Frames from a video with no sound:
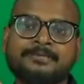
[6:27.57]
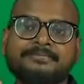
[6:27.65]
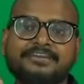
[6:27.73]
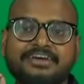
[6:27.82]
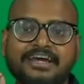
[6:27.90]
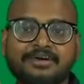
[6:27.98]

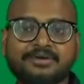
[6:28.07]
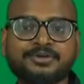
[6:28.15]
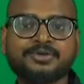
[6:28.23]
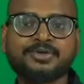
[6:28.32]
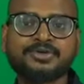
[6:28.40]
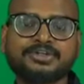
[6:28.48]
if I have to
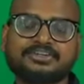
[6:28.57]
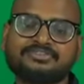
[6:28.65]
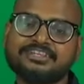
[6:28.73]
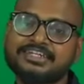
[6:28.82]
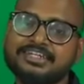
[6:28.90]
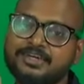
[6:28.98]
know if
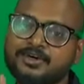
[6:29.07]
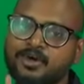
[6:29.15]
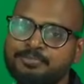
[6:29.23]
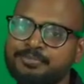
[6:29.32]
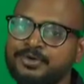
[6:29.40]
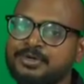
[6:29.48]
that
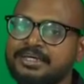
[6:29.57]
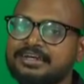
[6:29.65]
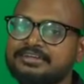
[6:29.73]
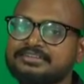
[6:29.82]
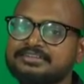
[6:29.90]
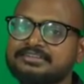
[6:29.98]
compound
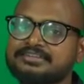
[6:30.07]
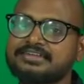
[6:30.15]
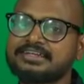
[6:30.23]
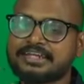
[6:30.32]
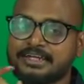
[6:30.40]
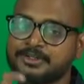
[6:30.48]
has
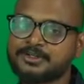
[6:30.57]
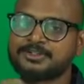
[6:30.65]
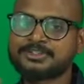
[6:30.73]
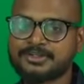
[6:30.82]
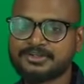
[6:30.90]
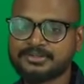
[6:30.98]
electrons
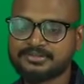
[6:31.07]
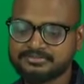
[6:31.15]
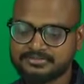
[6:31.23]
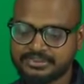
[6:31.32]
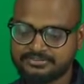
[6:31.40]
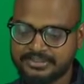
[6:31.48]
or not,
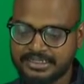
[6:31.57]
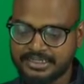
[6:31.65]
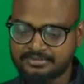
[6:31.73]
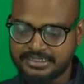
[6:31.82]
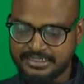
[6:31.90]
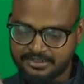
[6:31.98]
if they
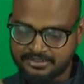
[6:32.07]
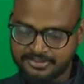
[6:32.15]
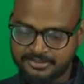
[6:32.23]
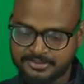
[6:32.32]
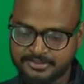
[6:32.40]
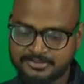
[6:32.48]
have lack of
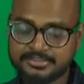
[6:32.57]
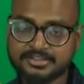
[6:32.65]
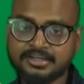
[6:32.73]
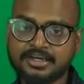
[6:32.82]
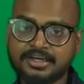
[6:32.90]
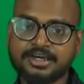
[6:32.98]
electrons
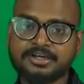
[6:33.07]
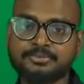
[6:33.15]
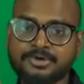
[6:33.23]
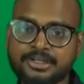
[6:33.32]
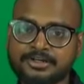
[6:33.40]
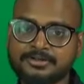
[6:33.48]
or
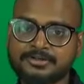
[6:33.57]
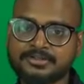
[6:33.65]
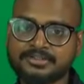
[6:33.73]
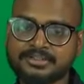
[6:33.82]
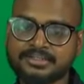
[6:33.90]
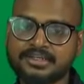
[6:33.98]
more electrons,